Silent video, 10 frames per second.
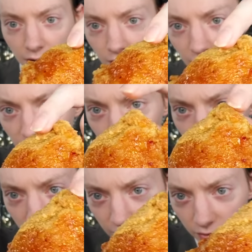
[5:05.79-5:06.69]
You can see that
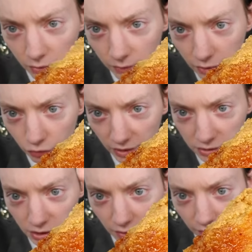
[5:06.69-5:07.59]
it's not totally
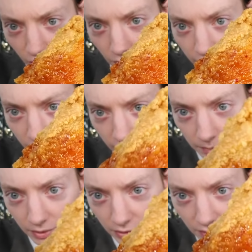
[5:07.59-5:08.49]
drenched in the sauce,
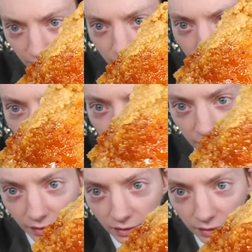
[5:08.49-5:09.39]
but you can definitely see
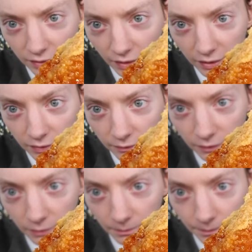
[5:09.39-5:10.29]
that it is kind of,
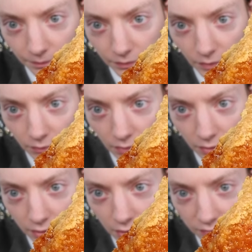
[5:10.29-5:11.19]
you know,